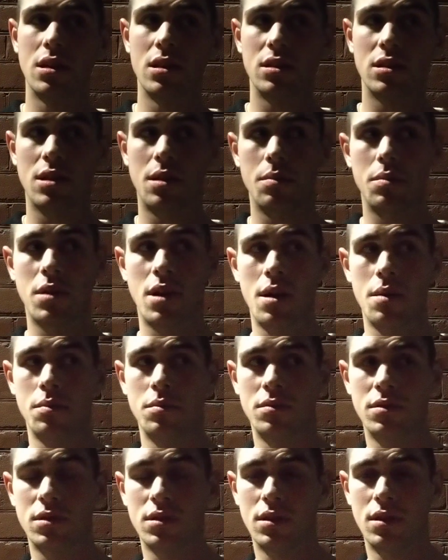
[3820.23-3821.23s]

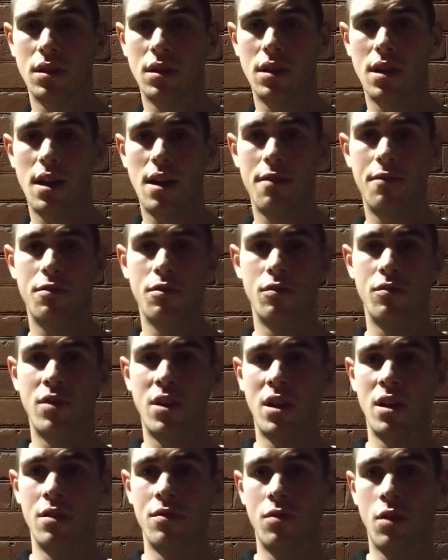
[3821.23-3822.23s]
sometimes I feel
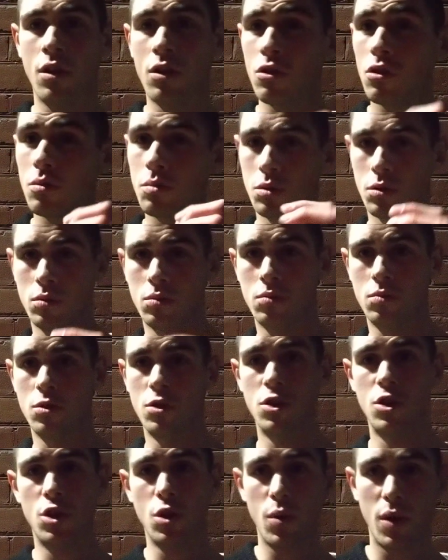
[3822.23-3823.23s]
very vulnerable
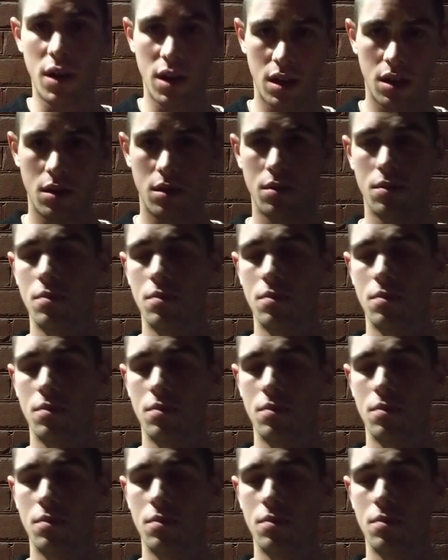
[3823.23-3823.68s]
doing it.